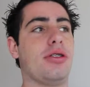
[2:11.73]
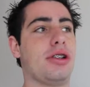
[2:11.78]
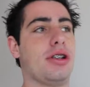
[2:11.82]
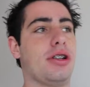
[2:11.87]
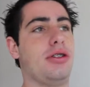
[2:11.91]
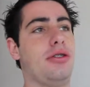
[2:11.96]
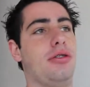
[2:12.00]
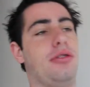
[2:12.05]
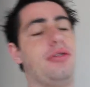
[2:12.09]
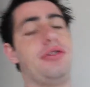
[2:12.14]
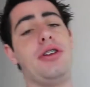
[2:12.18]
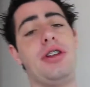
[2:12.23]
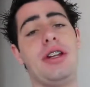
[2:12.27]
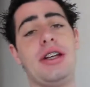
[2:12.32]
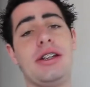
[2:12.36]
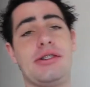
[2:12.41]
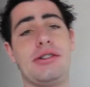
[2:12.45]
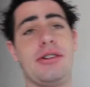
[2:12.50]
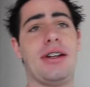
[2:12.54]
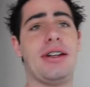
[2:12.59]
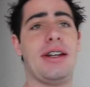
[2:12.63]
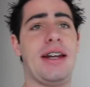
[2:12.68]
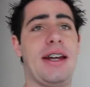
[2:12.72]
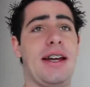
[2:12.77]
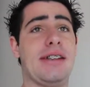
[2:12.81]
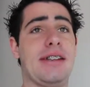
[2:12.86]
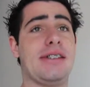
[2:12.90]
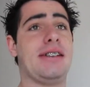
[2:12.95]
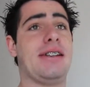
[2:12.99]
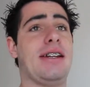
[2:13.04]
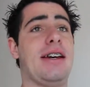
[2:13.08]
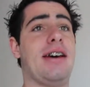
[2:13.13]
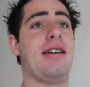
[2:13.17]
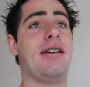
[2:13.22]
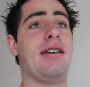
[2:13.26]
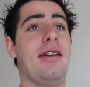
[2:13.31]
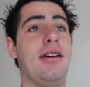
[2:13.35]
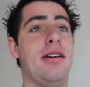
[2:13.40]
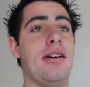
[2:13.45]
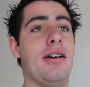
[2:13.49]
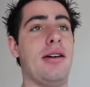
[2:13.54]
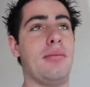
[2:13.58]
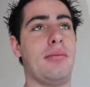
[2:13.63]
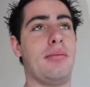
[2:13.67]
gonna do a few things around the house and that.
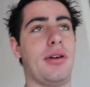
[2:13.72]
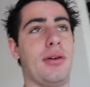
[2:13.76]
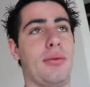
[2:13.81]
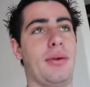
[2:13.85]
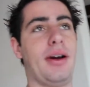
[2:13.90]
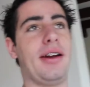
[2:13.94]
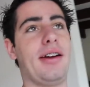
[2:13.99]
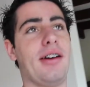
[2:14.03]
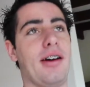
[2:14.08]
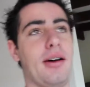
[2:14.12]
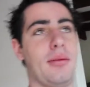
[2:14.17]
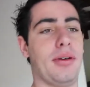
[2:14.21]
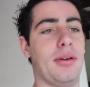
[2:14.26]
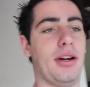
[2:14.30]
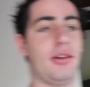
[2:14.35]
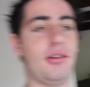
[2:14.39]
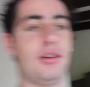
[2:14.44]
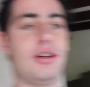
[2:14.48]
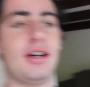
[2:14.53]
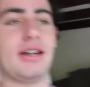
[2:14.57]
But I wake up and I look